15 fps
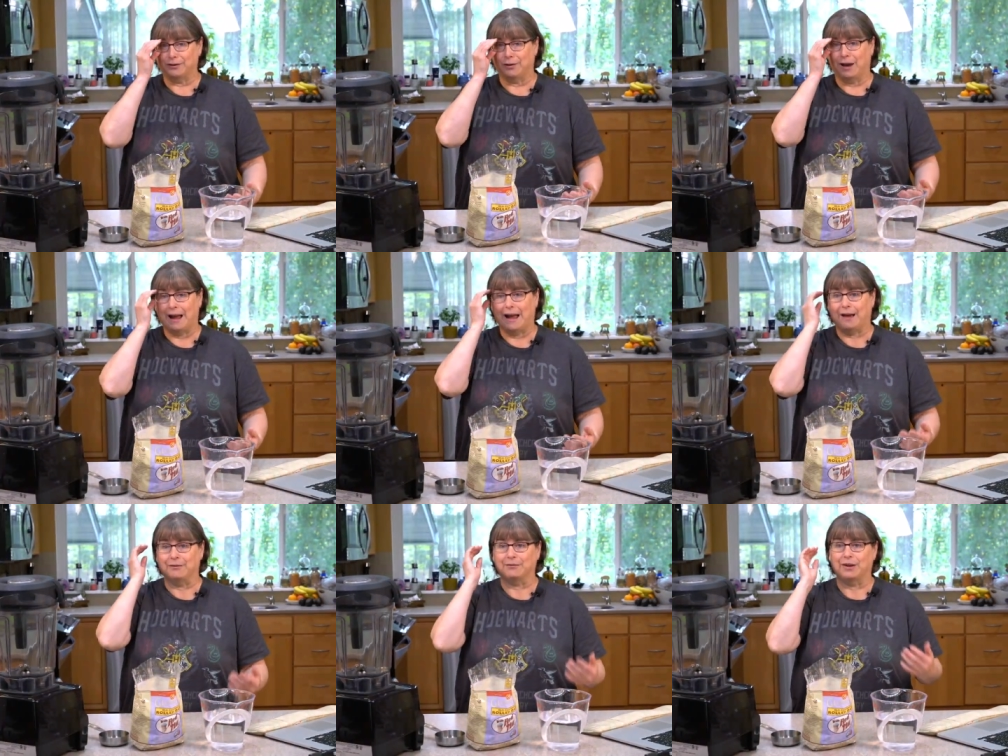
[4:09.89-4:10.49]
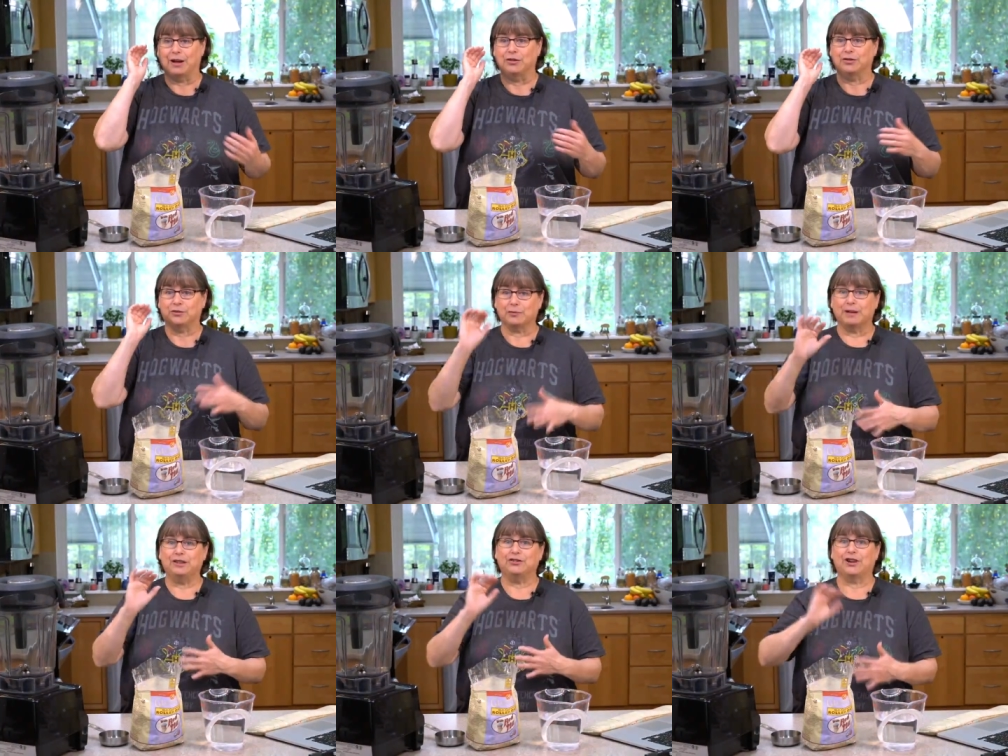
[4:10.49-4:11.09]
so I have
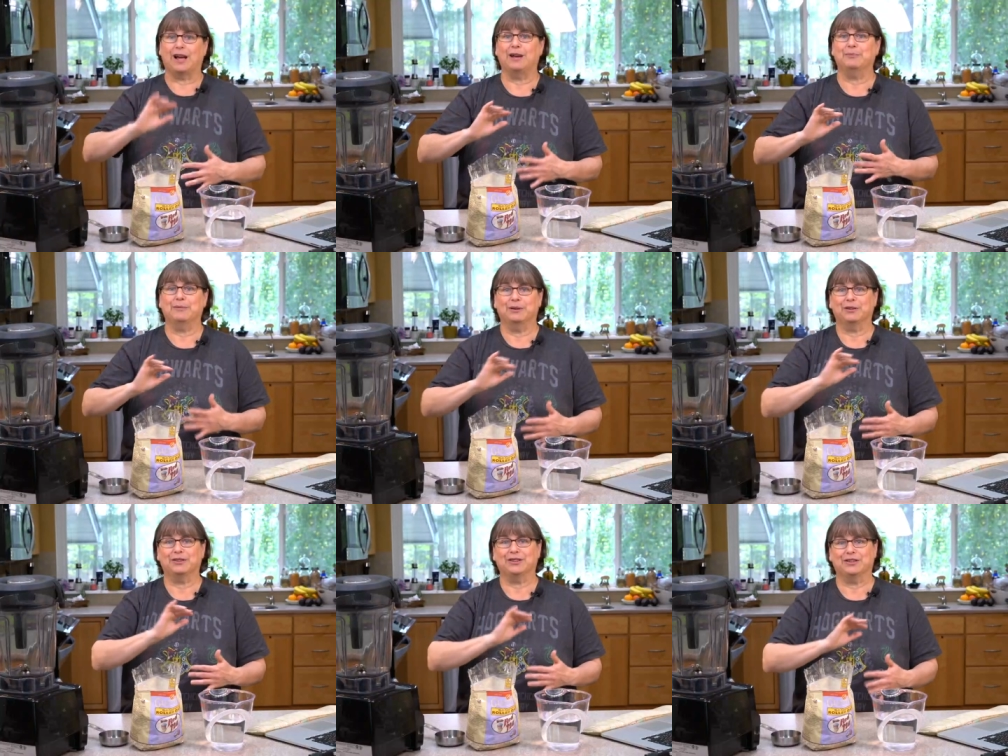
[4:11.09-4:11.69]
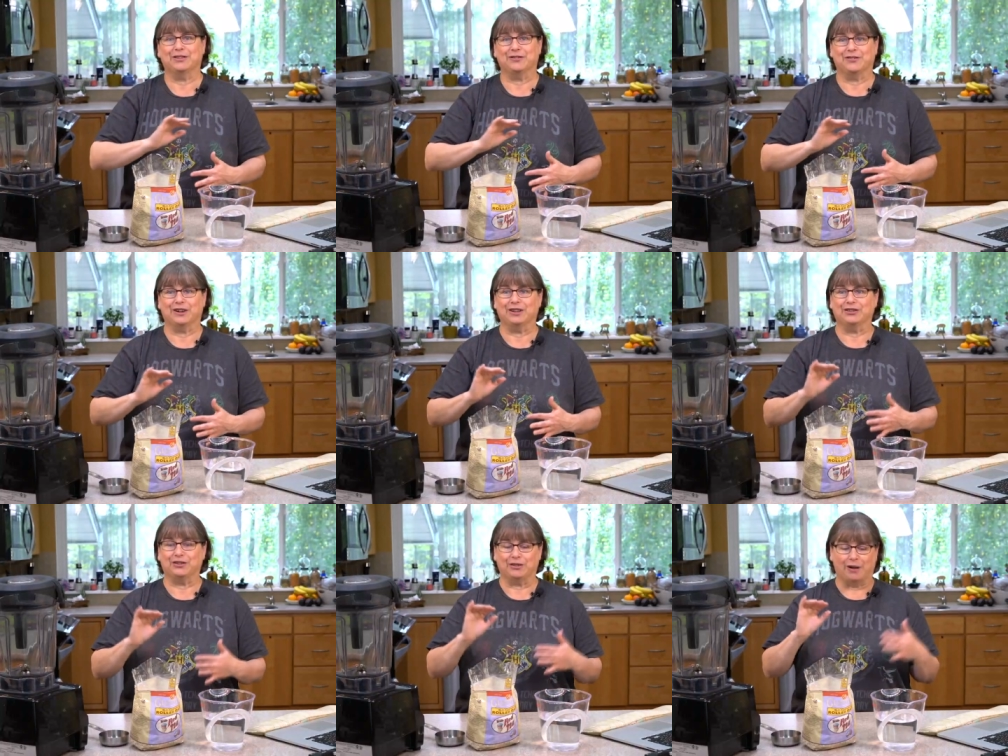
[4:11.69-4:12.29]
three giant milks in the
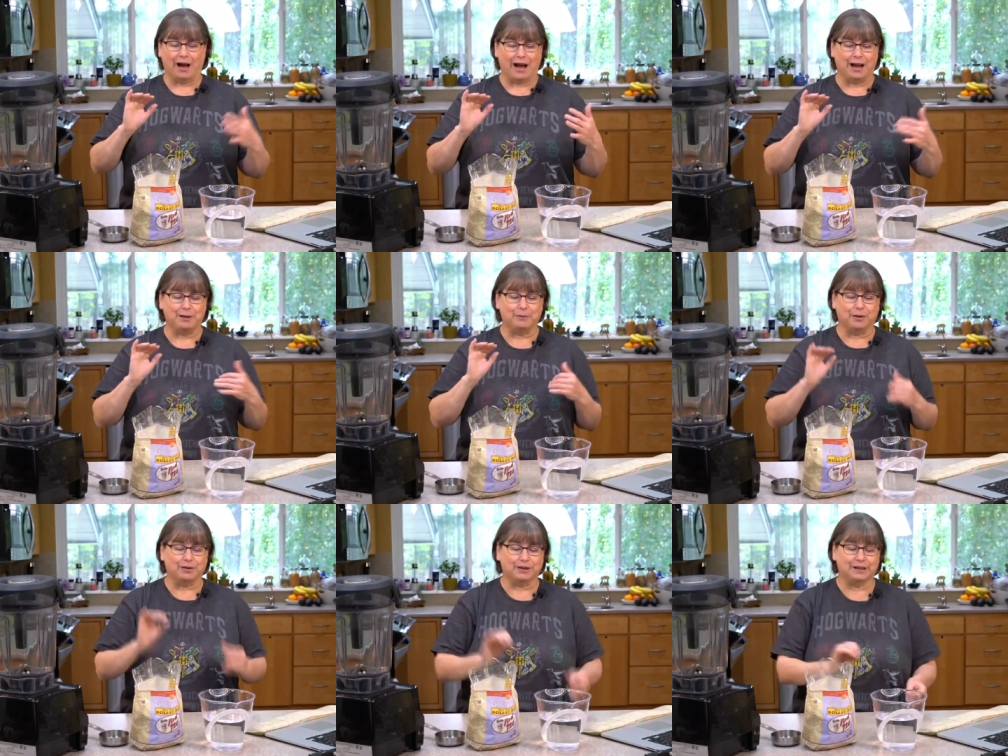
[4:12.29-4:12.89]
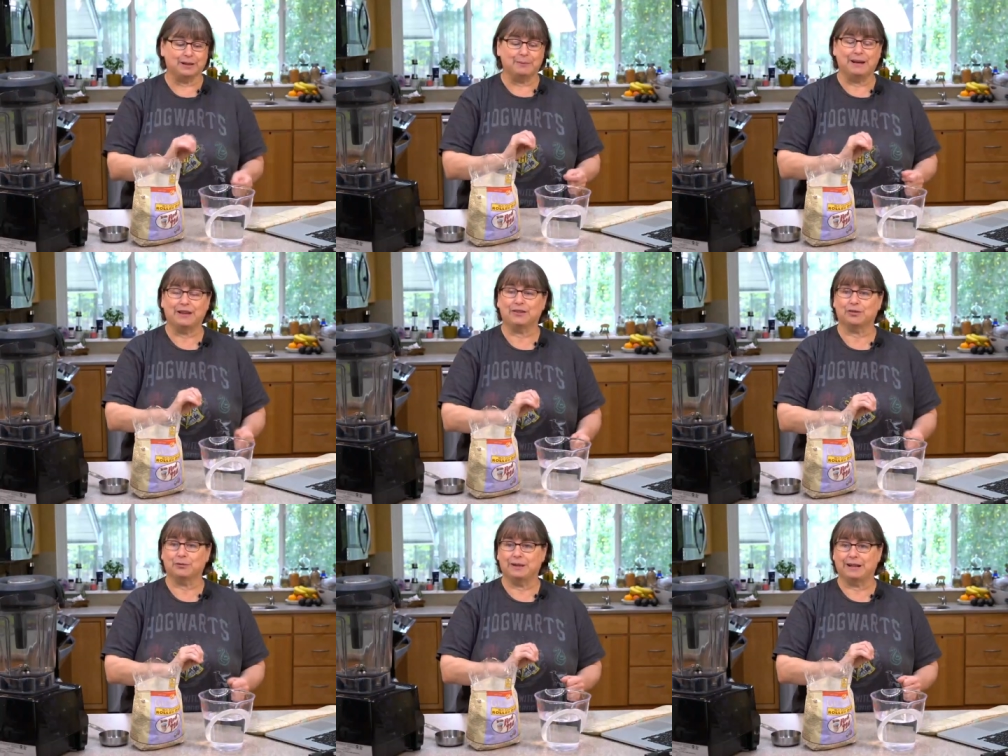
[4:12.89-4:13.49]
fridge, so I'm only going to
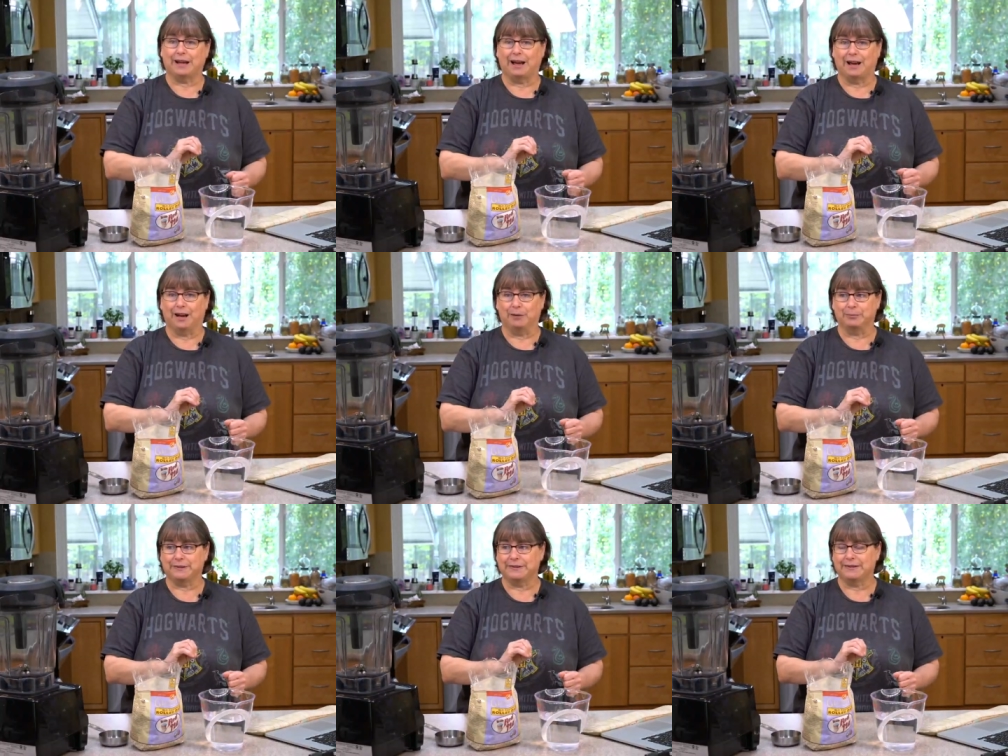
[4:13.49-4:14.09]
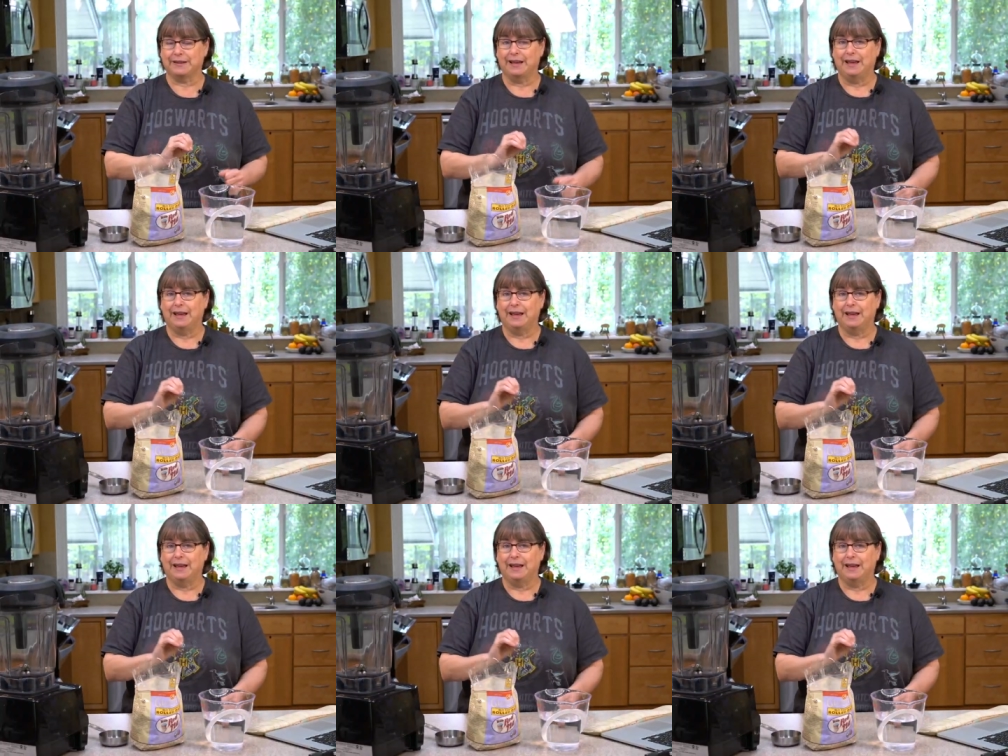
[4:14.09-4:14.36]
make three cups.